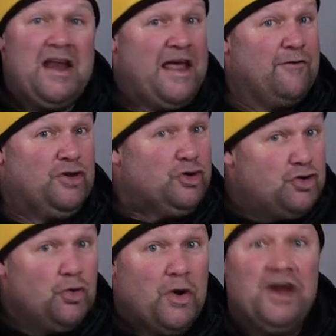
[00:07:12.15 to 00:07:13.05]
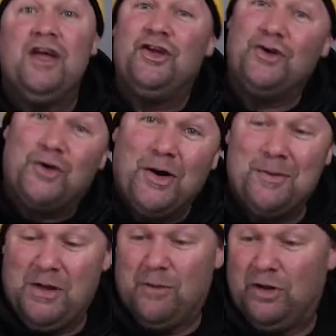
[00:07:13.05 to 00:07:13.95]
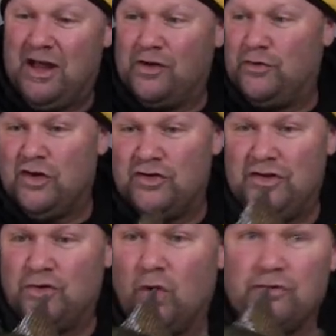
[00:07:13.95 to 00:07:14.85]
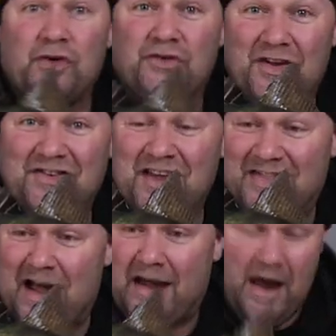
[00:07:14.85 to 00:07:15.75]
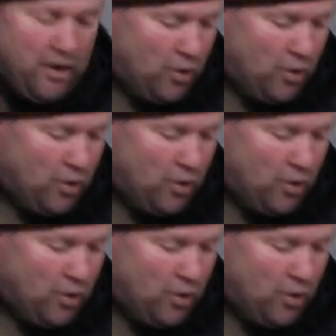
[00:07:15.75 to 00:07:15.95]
And if you do it, you're going to be able to catch fish in these cold fronts. So let's let that guy